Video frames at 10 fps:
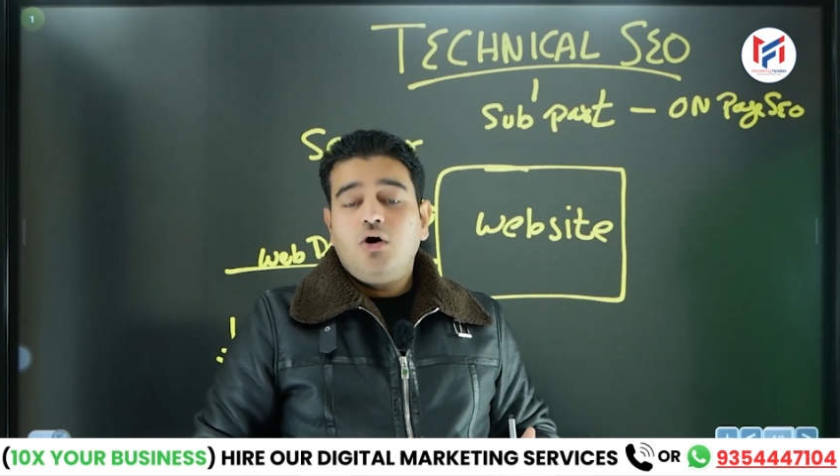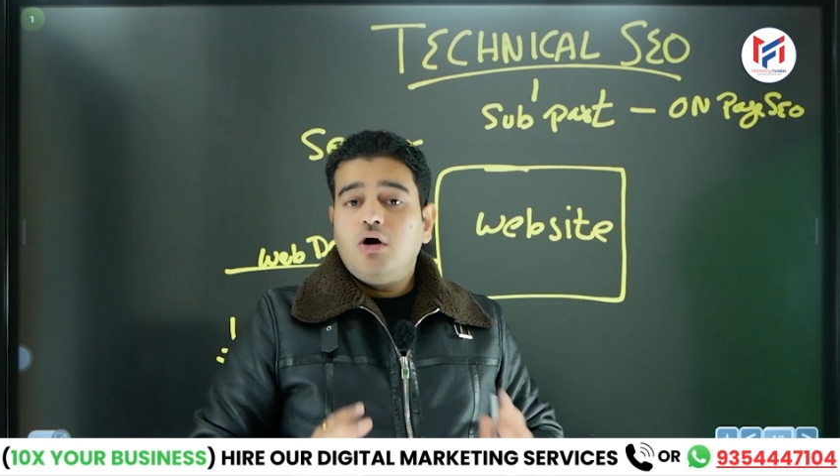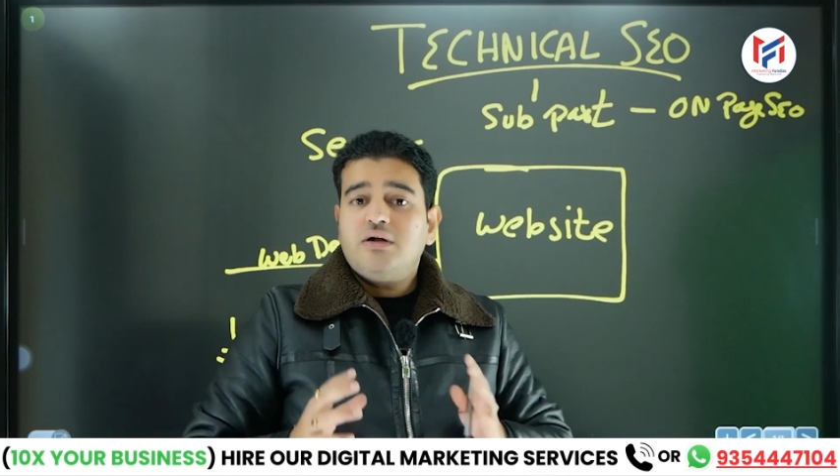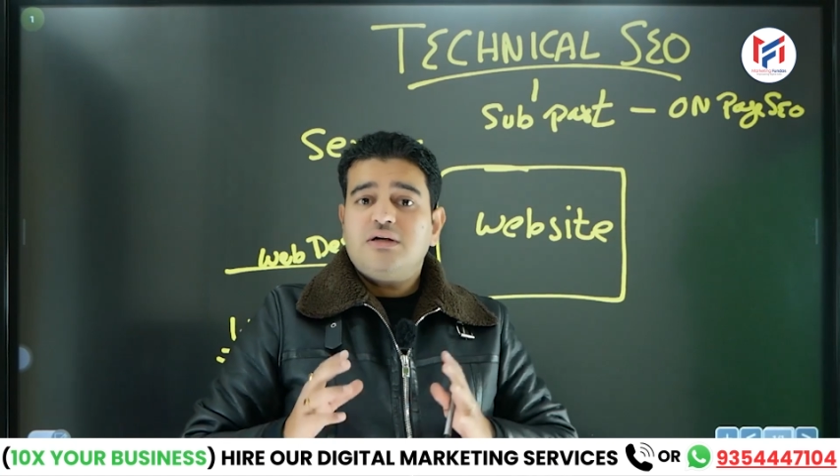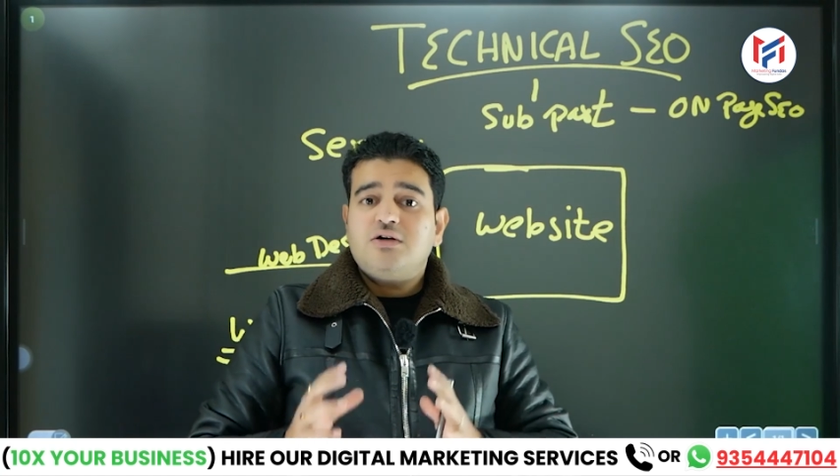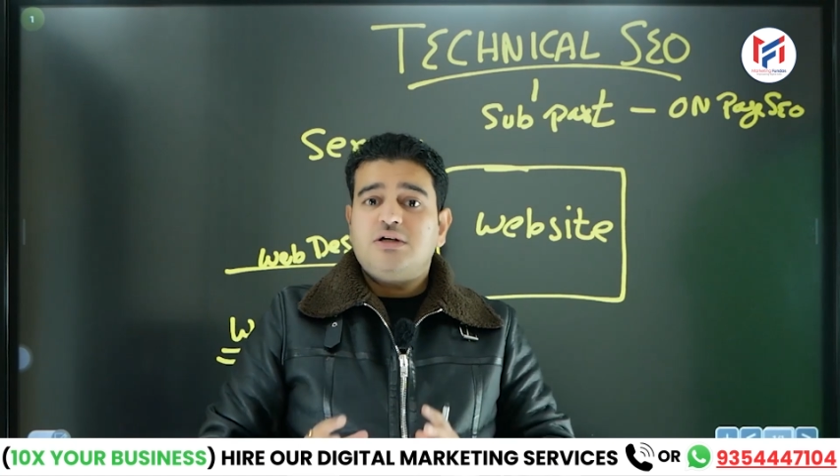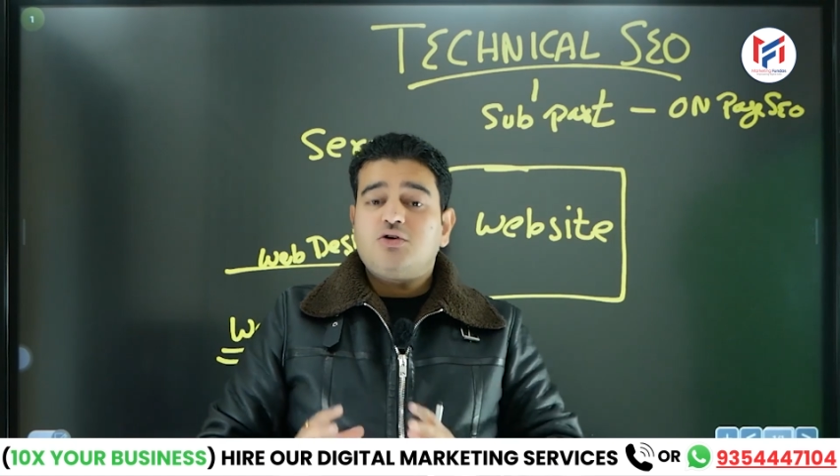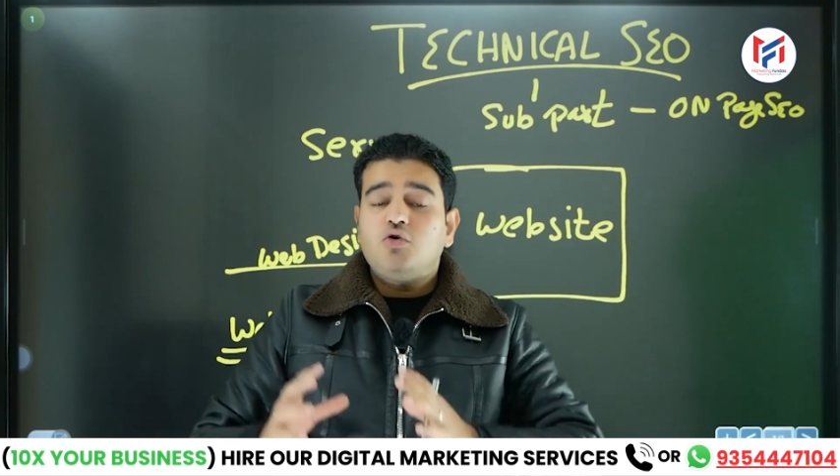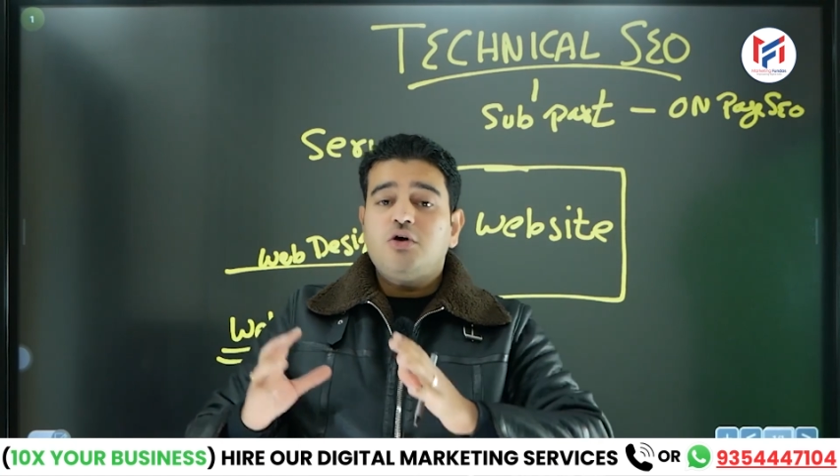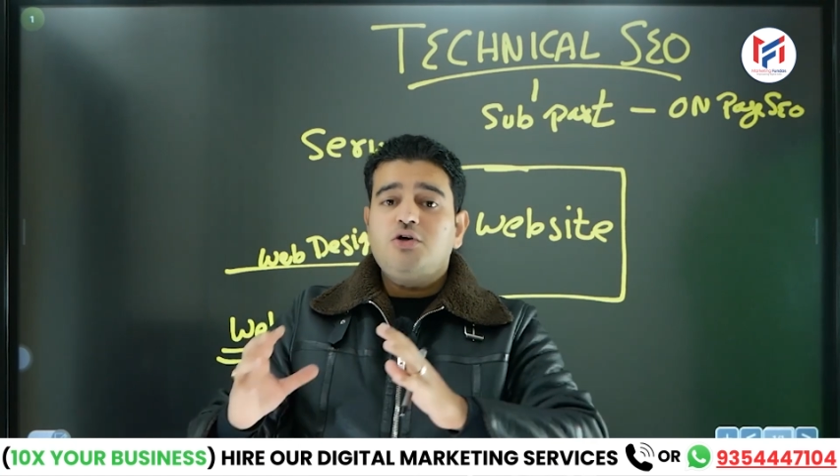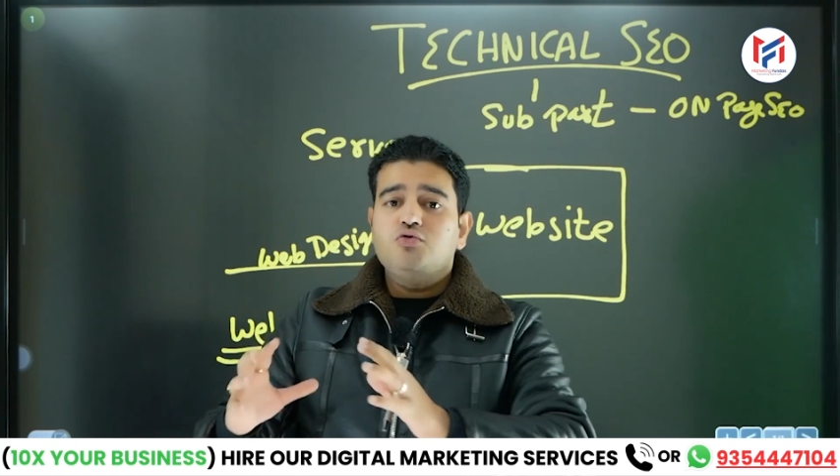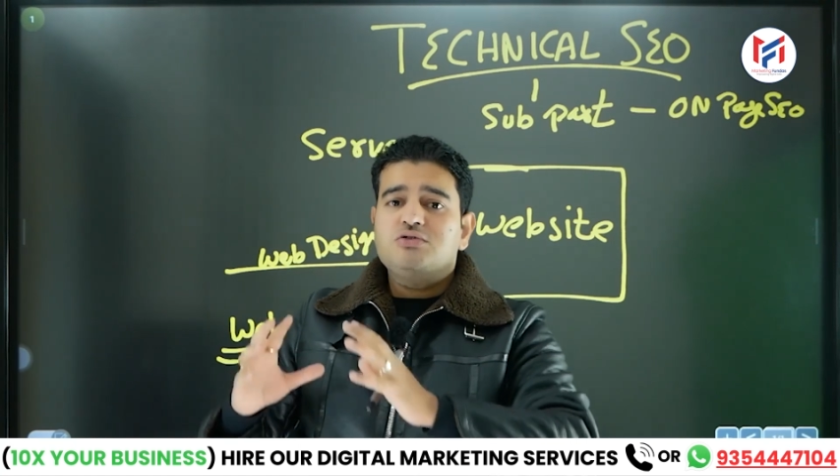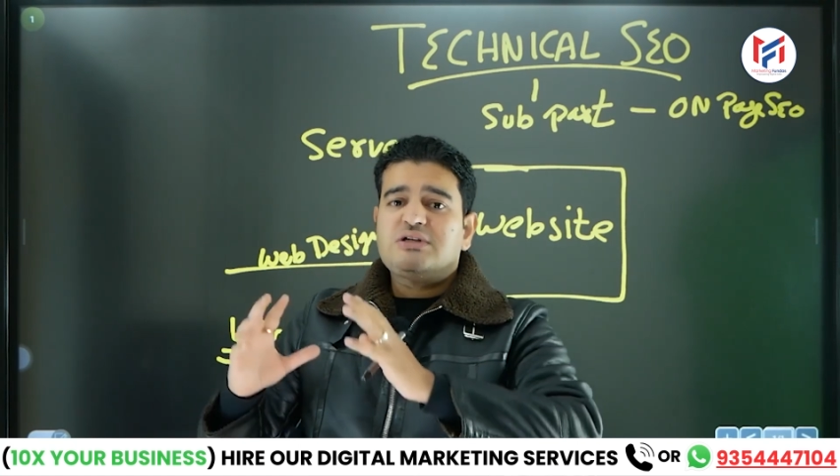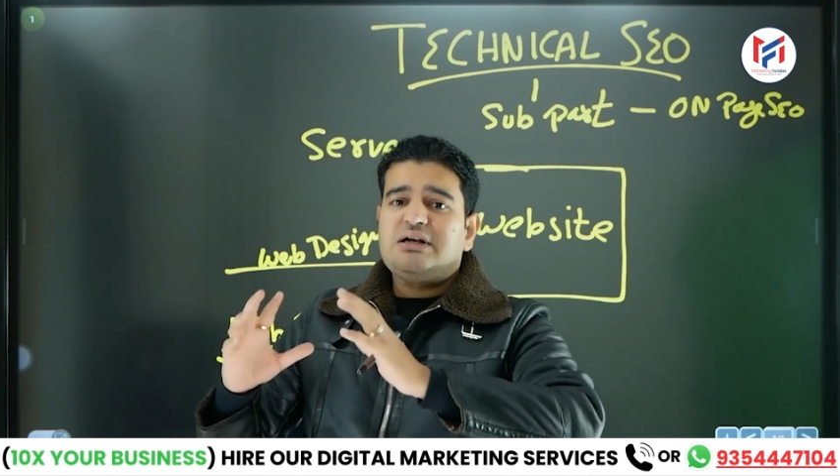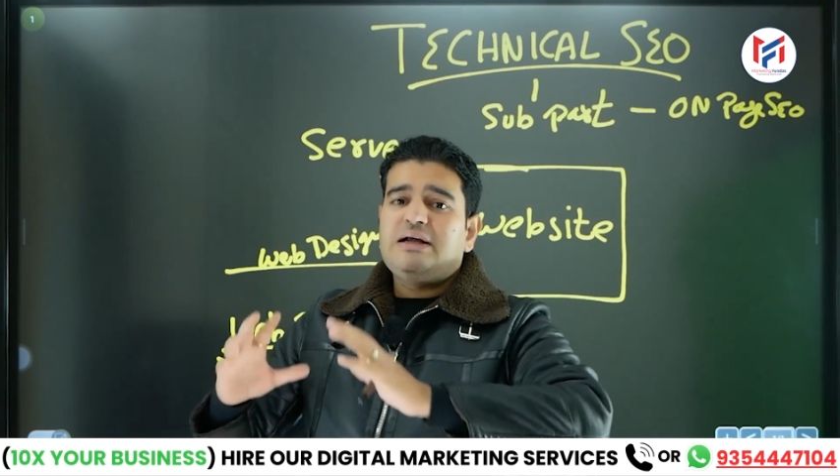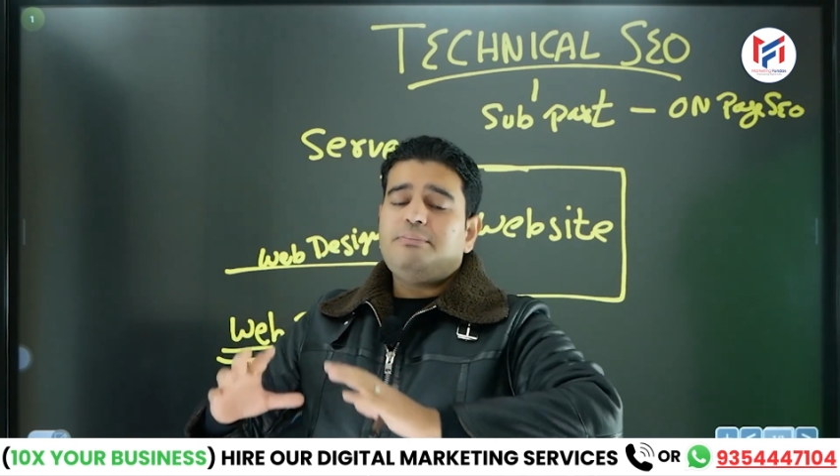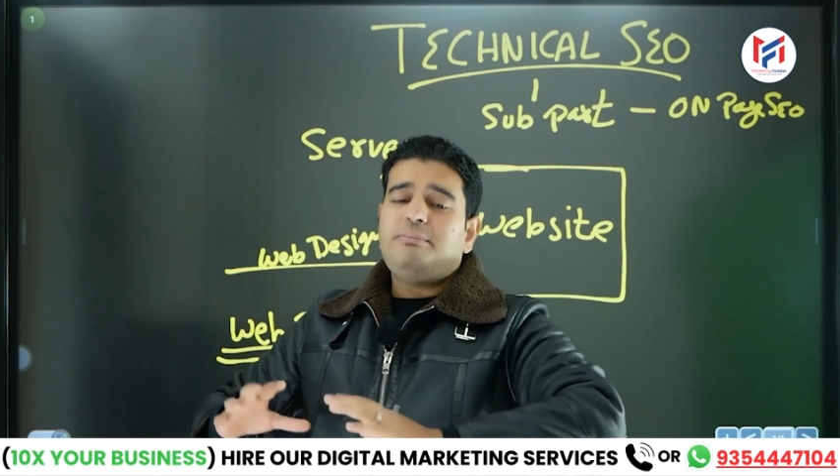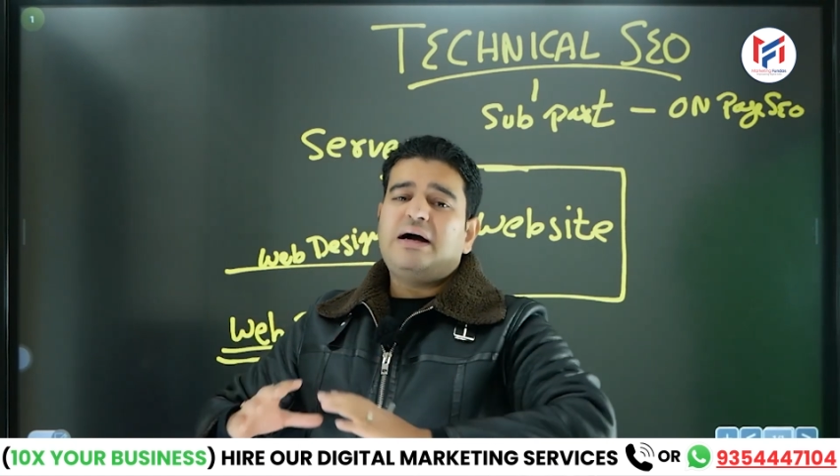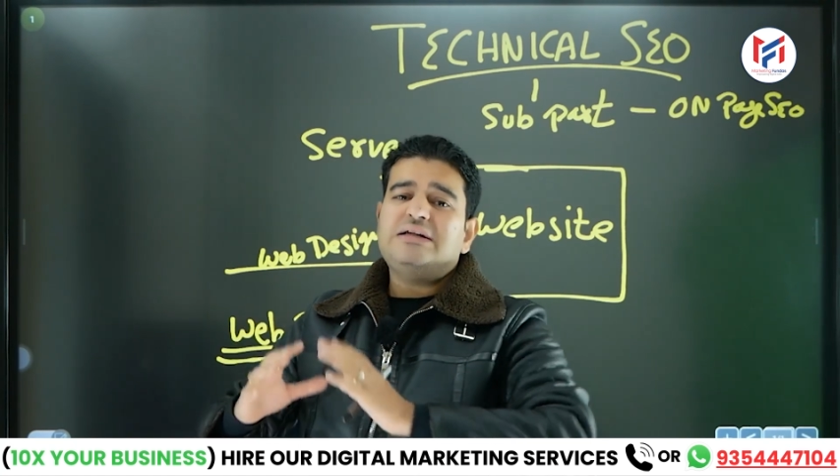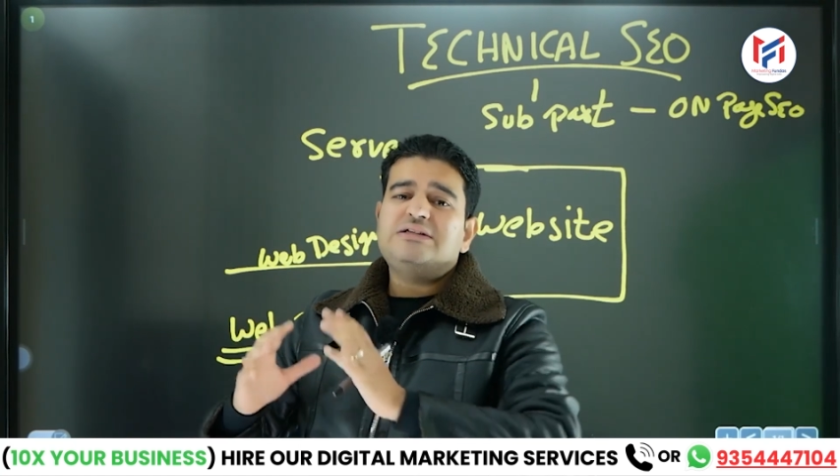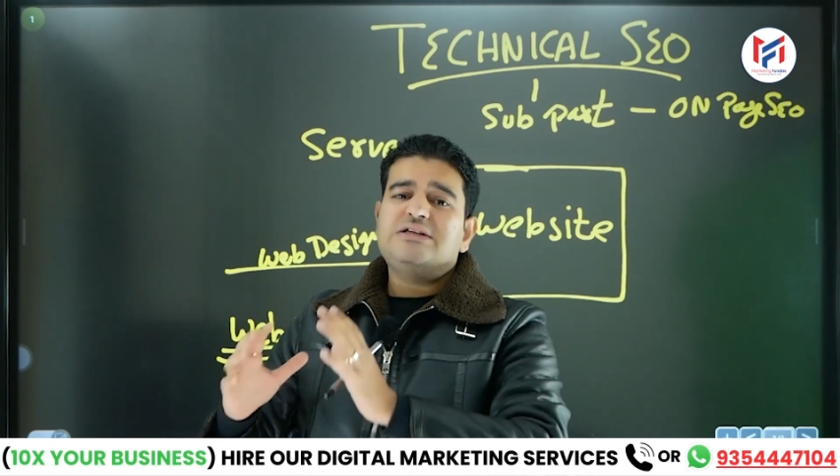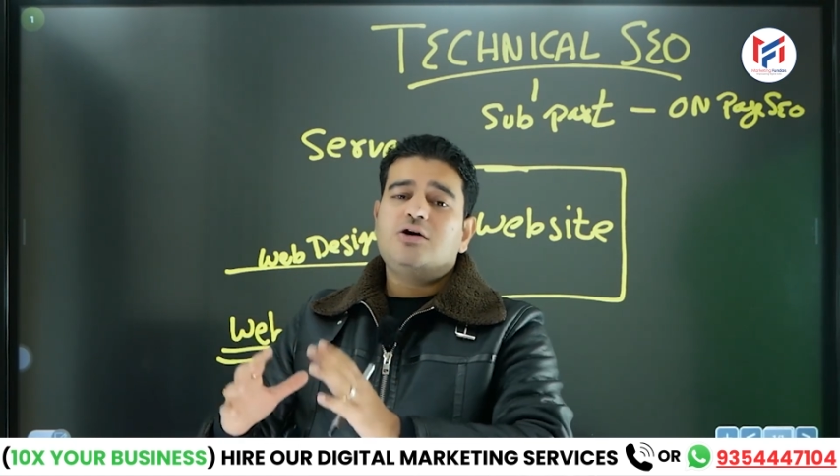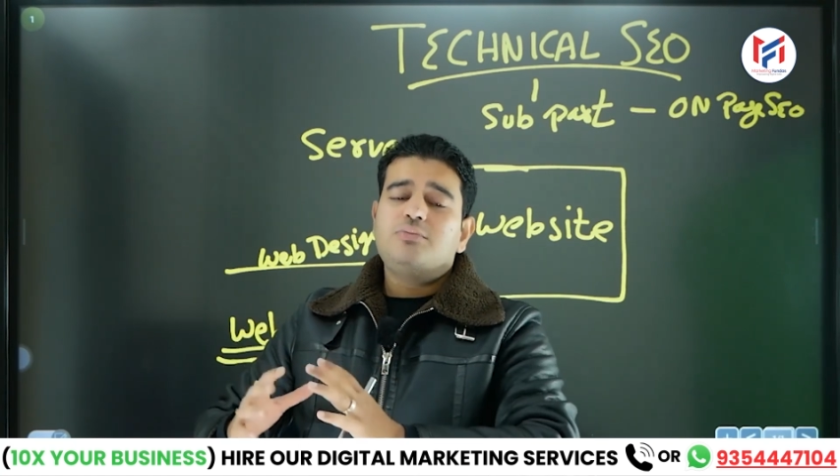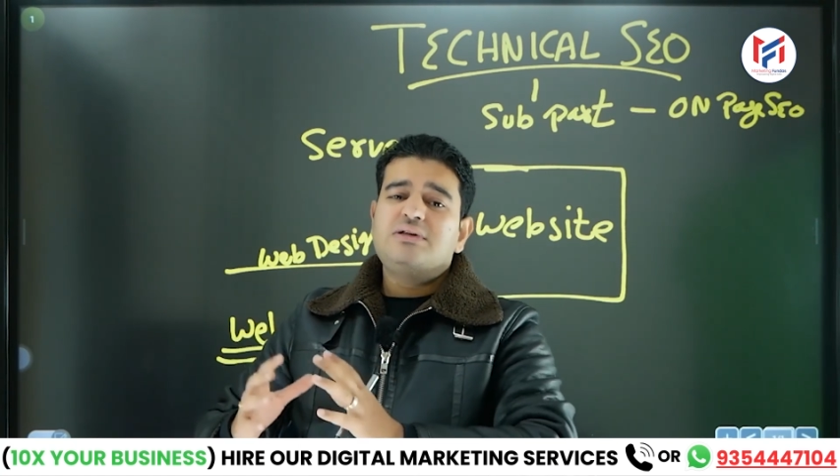And someone is getting it for 5,000 rupees,